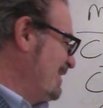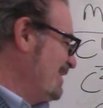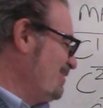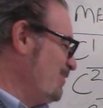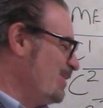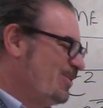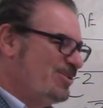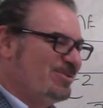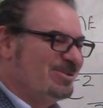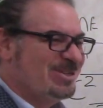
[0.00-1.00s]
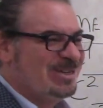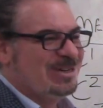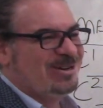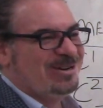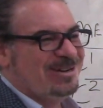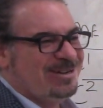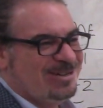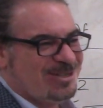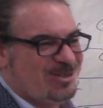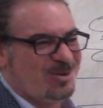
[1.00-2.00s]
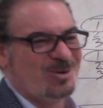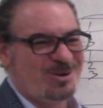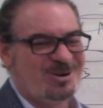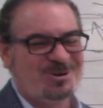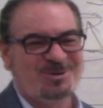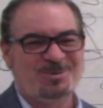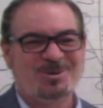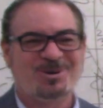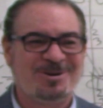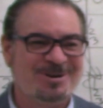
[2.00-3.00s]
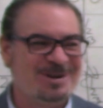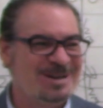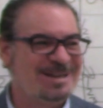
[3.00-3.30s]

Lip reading: Doritos, soda, or water?